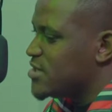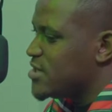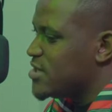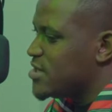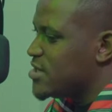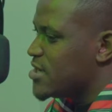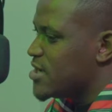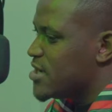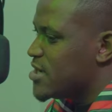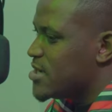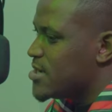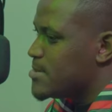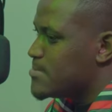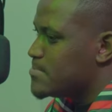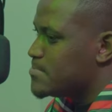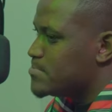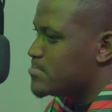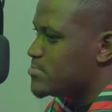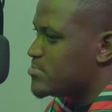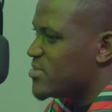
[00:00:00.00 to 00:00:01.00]
what
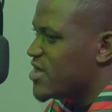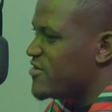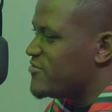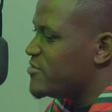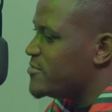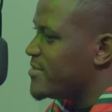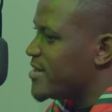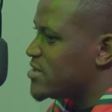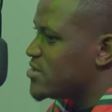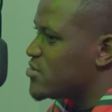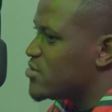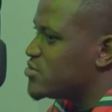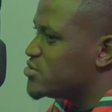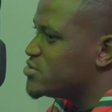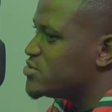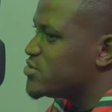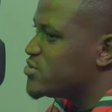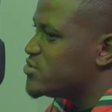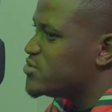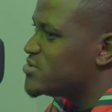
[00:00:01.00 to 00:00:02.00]
people may may
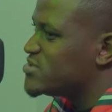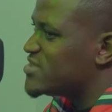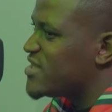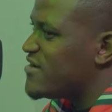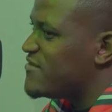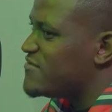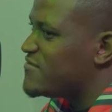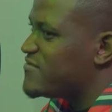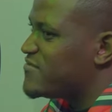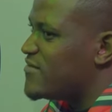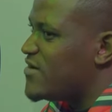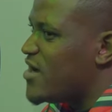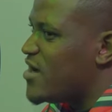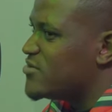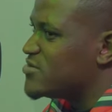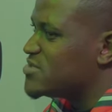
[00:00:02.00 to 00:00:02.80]
think it is